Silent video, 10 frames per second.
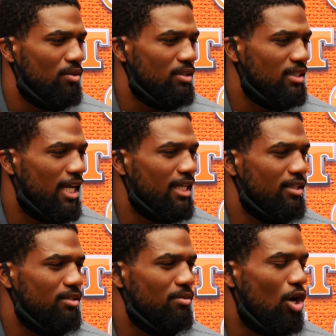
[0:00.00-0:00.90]

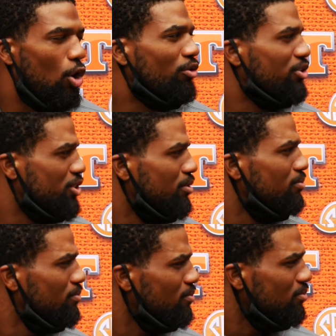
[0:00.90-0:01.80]
taking ownership
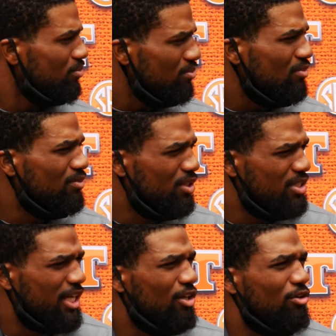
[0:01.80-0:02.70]
really
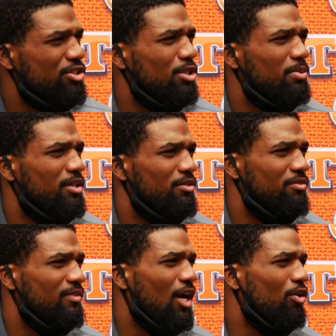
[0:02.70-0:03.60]
taking ownership of
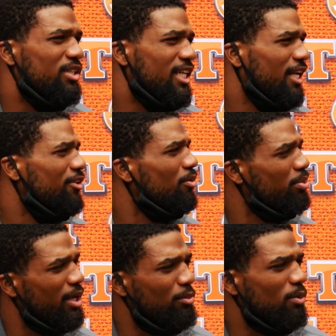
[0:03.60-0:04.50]
not only getting in their
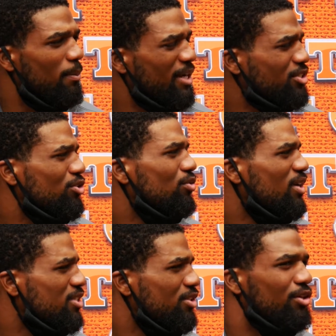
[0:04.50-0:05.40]
playbook, but making sure the
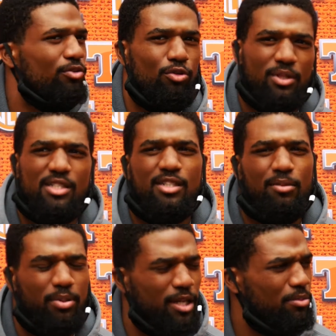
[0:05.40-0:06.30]
rest of their group gets in the
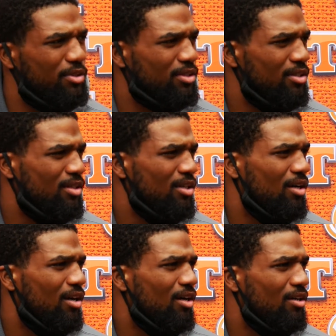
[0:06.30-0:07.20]
playbook.
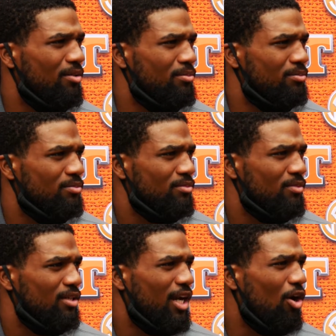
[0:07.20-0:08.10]
Um,
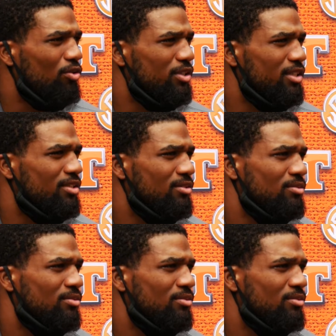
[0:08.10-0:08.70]
not only